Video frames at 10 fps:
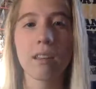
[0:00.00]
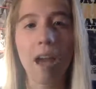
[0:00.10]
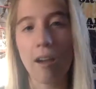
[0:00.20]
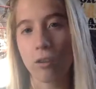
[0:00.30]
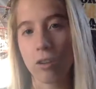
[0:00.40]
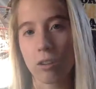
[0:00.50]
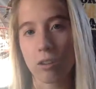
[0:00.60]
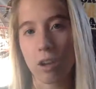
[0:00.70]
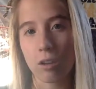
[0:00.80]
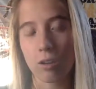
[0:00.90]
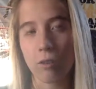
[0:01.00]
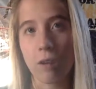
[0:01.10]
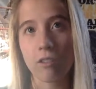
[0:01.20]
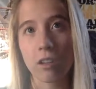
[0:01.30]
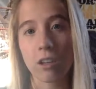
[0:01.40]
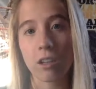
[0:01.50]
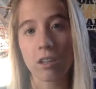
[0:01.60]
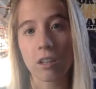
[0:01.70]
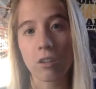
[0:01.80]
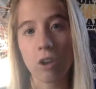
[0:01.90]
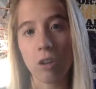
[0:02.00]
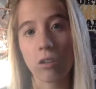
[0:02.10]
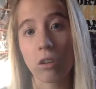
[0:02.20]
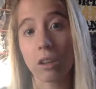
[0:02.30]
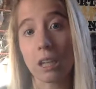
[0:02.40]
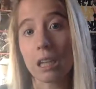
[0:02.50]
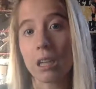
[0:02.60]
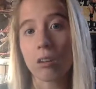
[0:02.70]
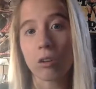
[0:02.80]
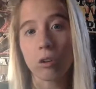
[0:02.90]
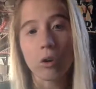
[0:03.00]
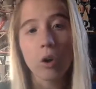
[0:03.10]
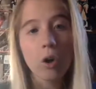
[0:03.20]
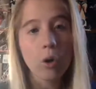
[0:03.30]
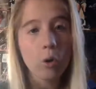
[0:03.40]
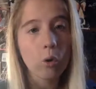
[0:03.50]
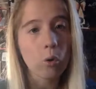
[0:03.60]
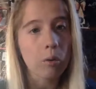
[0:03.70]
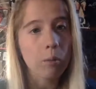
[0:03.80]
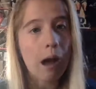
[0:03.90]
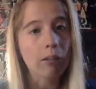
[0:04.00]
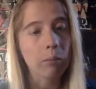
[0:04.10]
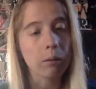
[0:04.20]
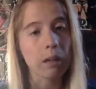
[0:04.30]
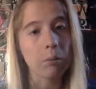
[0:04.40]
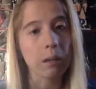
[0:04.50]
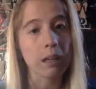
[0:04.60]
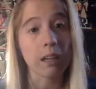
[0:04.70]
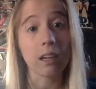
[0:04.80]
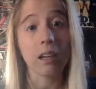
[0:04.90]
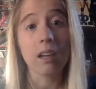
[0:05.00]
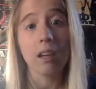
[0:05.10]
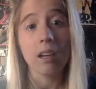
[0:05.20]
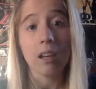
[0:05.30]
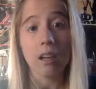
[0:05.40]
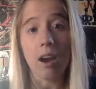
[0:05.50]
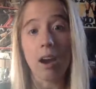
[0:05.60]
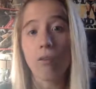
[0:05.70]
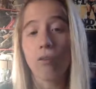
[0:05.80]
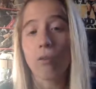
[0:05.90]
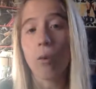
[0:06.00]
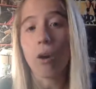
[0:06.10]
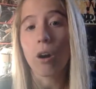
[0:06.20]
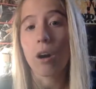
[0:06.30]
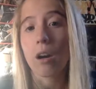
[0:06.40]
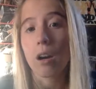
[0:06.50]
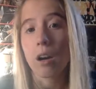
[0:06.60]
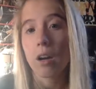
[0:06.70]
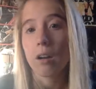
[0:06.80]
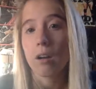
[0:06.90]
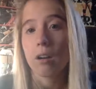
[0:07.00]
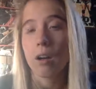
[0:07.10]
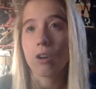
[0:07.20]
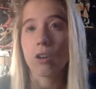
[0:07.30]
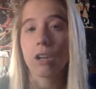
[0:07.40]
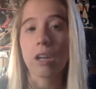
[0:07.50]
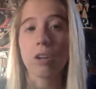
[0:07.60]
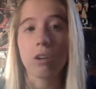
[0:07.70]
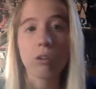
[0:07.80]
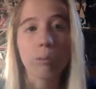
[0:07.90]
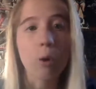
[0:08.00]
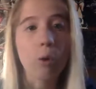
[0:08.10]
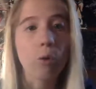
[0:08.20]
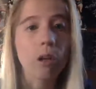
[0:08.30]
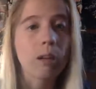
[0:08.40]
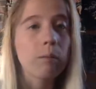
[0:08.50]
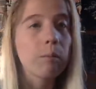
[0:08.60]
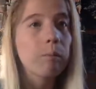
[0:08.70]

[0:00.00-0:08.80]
after Survivor Series, it starts to lead into who could possibly be for Undertaker's opponent.